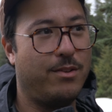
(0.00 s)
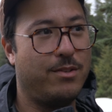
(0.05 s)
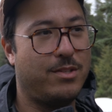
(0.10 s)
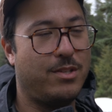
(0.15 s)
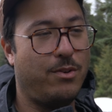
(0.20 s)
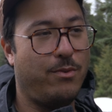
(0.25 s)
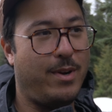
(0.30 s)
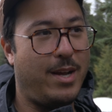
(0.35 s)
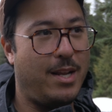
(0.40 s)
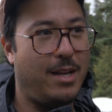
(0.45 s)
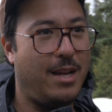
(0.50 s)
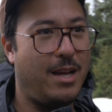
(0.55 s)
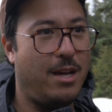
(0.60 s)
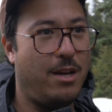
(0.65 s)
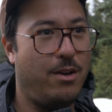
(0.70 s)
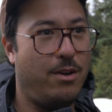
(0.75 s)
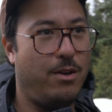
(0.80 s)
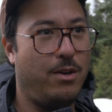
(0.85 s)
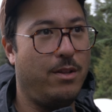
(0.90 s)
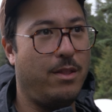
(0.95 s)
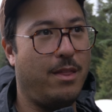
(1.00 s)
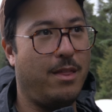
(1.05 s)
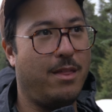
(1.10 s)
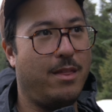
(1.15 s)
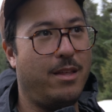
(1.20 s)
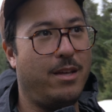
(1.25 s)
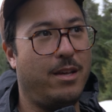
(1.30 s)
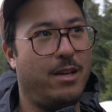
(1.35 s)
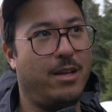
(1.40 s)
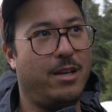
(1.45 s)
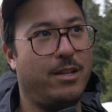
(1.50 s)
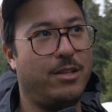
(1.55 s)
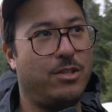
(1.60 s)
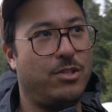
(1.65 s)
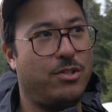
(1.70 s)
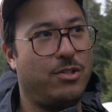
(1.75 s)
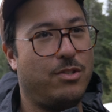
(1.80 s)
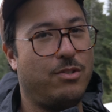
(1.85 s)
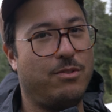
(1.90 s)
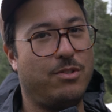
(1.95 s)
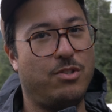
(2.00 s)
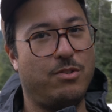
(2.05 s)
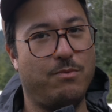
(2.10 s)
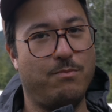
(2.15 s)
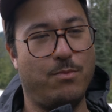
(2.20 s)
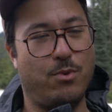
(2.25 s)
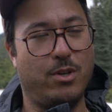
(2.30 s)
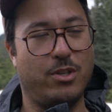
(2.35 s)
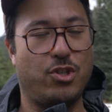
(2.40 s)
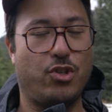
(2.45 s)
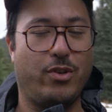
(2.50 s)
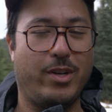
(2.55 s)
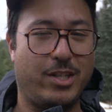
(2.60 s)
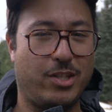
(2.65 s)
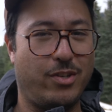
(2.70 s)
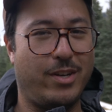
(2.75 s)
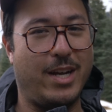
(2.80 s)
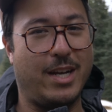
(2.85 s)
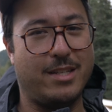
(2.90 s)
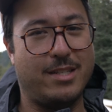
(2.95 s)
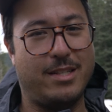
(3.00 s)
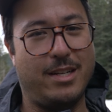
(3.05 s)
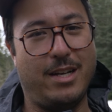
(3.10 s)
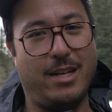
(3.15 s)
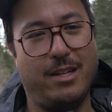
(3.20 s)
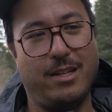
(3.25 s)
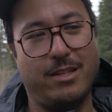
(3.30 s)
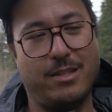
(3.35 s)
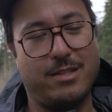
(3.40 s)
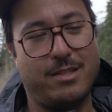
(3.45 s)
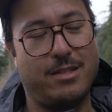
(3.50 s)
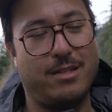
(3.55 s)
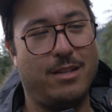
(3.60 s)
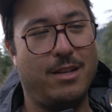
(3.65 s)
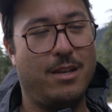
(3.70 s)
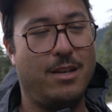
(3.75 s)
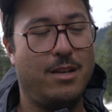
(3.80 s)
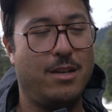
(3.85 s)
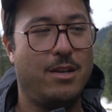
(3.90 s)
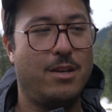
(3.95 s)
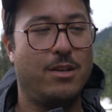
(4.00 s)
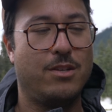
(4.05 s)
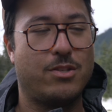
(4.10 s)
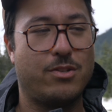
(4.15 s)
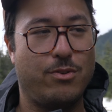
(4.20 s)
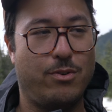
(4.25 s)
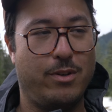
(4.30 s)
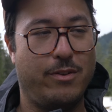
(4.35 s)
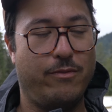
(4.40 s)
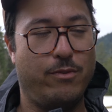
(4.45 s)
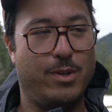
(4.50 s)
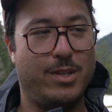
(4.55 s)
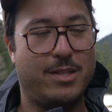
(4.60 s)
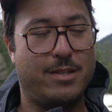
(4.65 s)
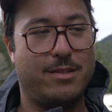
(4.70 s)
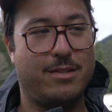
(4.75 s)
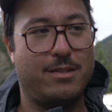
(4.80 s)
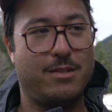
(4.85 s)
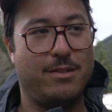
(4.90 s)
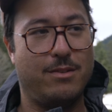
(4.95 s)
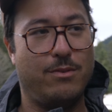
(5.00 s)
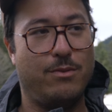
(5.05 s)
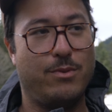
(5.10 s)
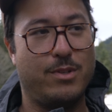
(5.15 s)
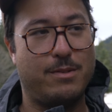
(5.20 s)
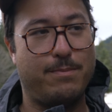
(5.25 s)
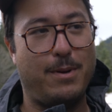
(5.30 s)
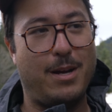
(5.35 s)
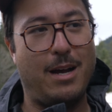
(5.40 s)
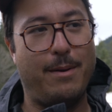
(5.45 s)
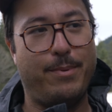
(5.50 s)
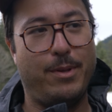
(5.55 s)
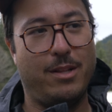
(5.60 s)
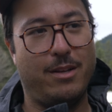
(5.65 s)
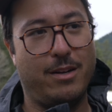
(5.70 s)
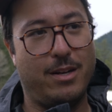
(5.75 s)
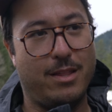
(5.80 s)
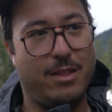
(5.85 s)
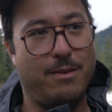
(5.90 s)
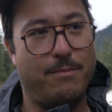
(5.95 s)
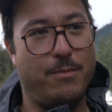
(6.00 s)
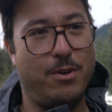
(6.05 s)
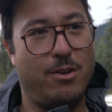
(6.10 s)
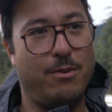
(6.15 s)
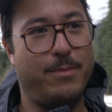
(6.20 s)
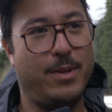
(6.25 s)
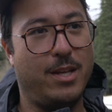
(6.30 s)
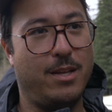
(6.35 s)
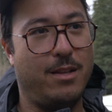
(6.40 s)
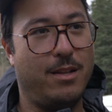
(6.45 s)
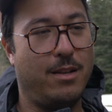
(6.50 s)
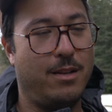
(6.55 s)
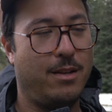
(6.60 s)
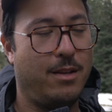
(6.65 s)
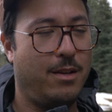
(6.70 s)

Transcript: So right now, the more trick track style is sort of what's popular at the moment.